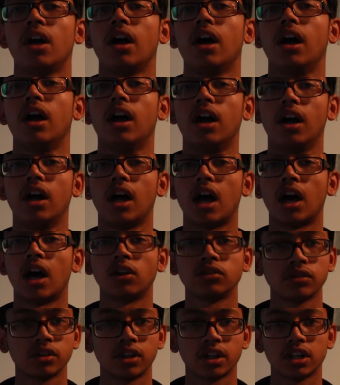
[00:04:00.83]

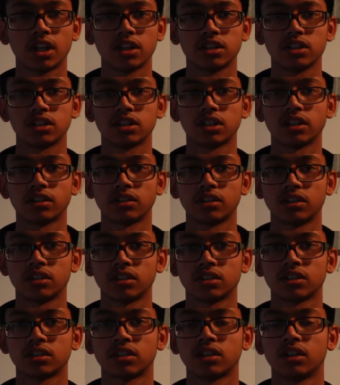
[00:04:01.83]
How do they get these
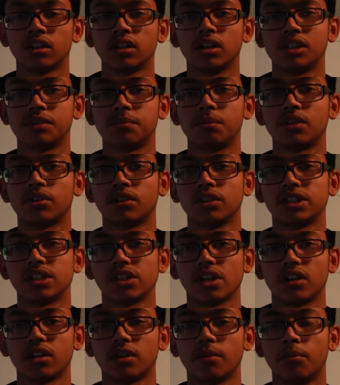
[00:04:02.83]
letters? It's because
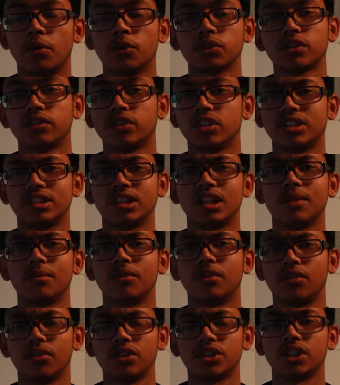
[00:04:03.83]
most of these
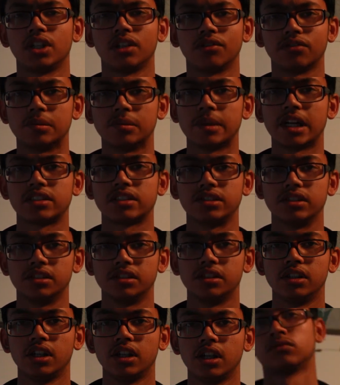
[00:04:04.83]
names originate from
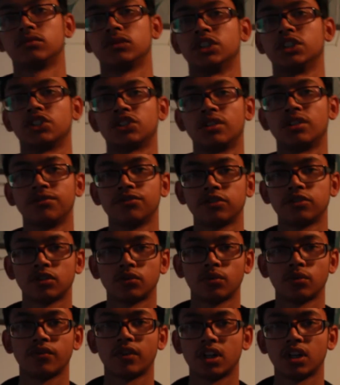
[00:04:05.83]
Latin. Now,
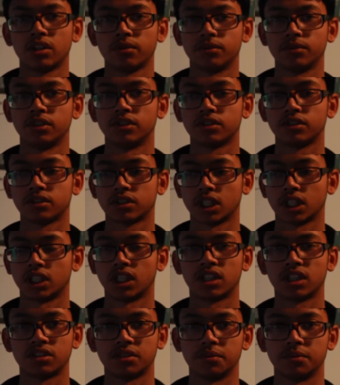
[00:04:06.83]
something with elements and
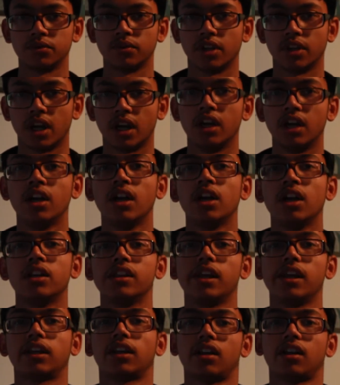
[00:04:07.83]
atoms with that,
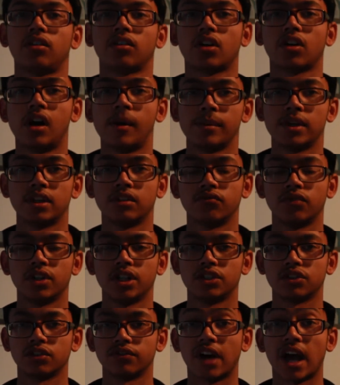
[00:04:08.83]
they can come in
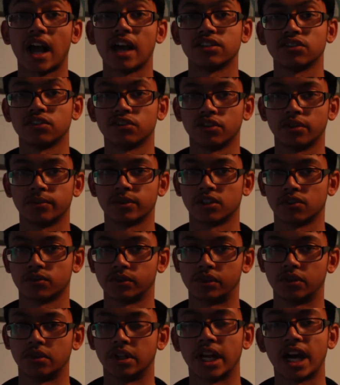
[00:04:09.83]
range of isotopes as
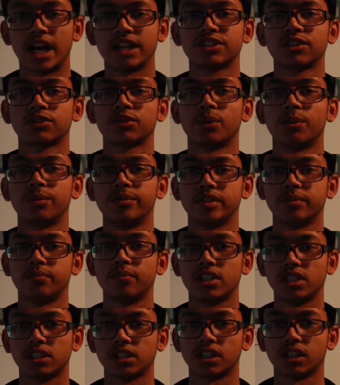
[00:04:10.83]
well. An isotope is
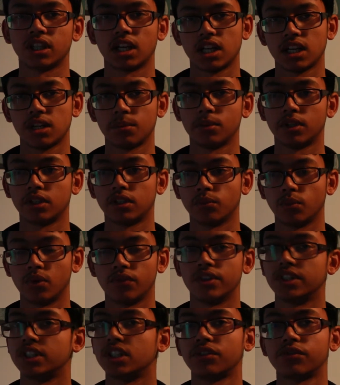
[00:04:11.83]
basically an element
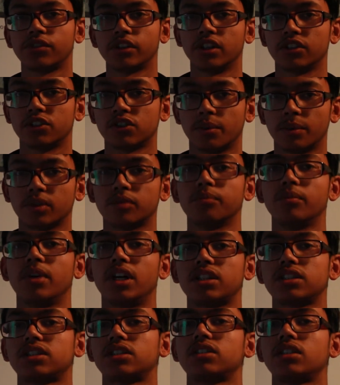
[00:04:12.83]
with a different atomic
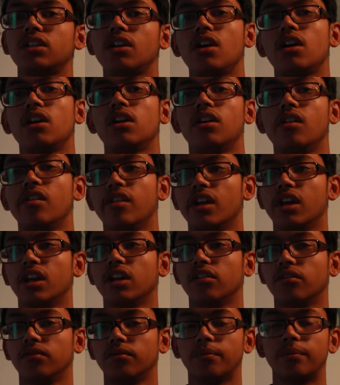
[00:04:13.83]
mass
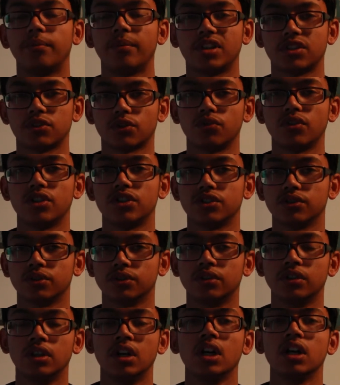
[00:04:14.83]
than its
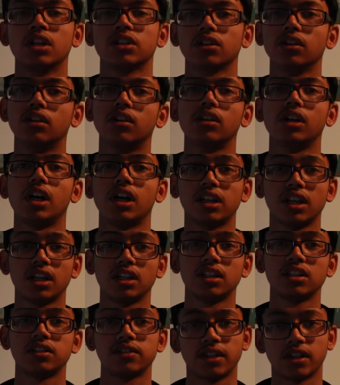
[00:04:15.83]
original. So
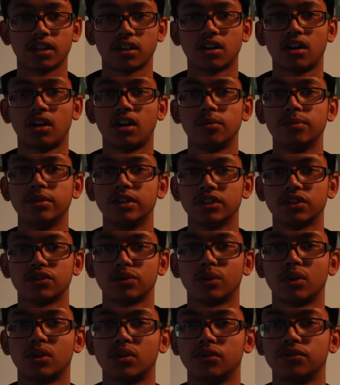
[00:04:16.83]
again, let's take carbon
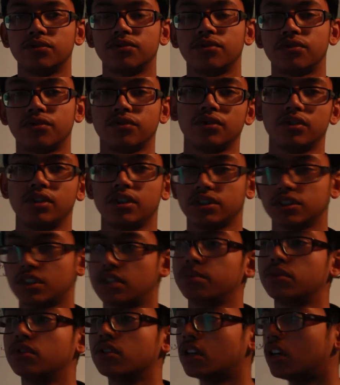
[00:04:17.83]
12 for
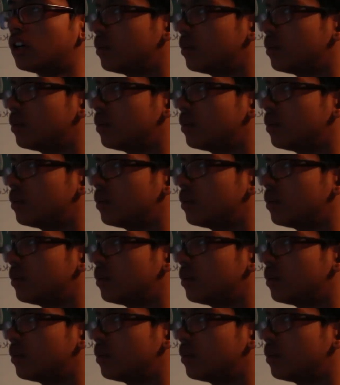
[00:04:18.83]
example.